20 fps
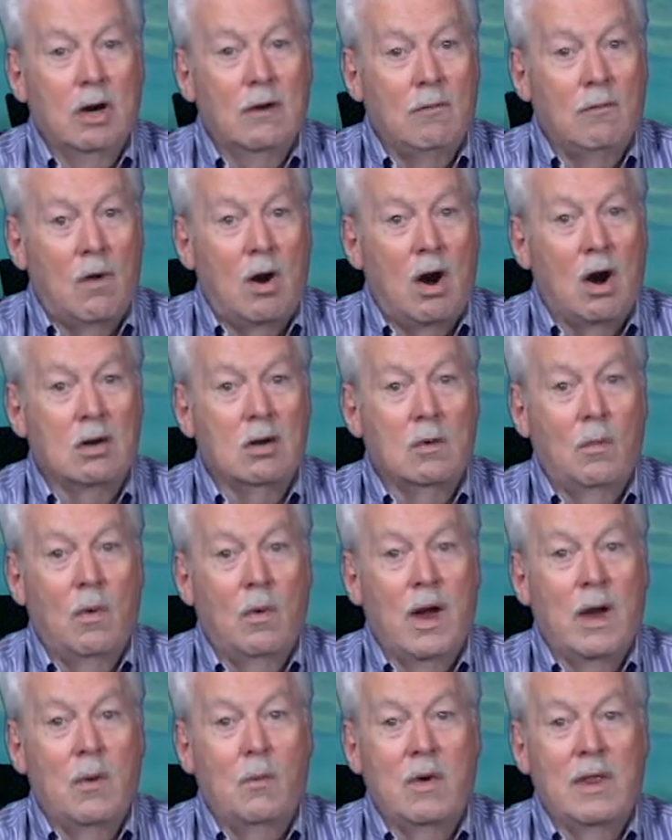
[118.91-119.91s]
have walked
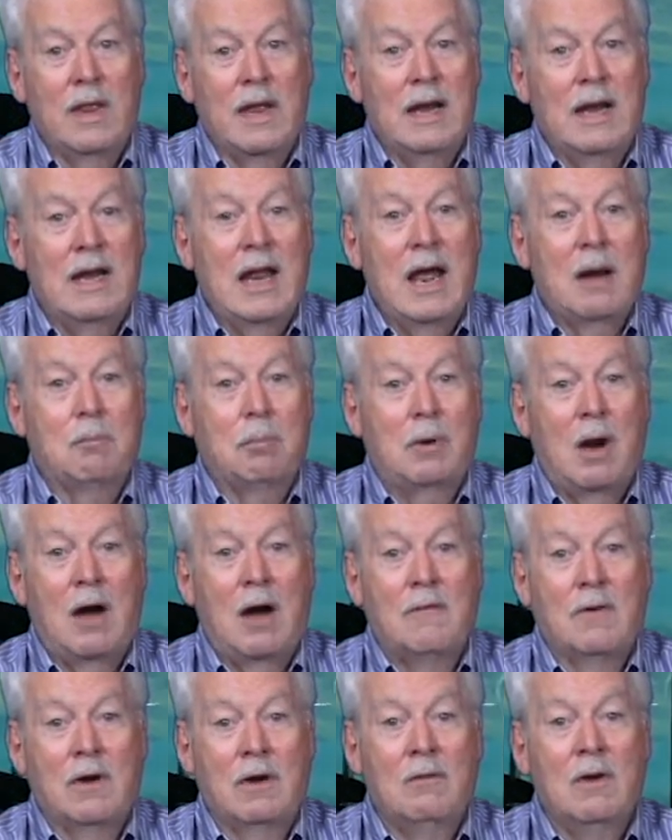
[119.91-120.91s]
away with a net
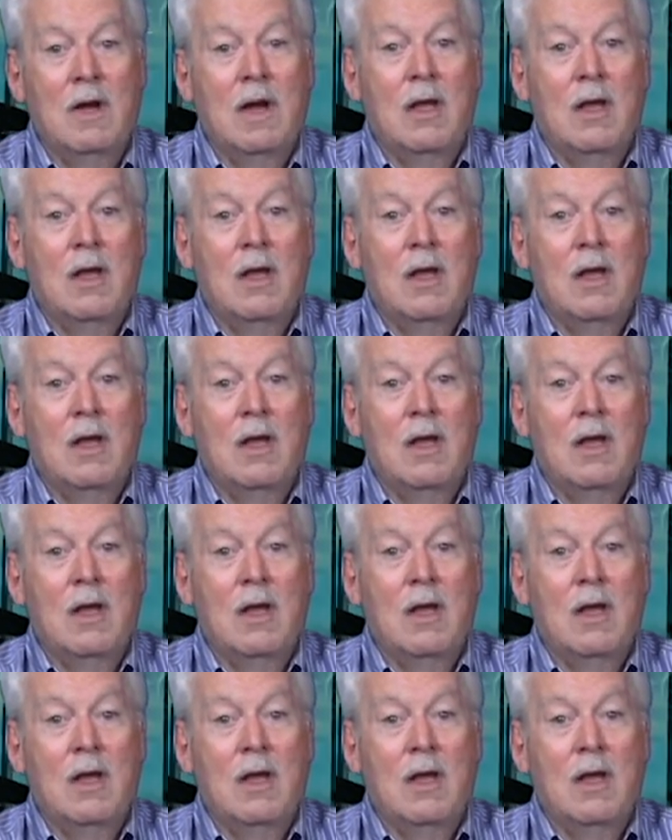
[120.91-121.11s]
profit of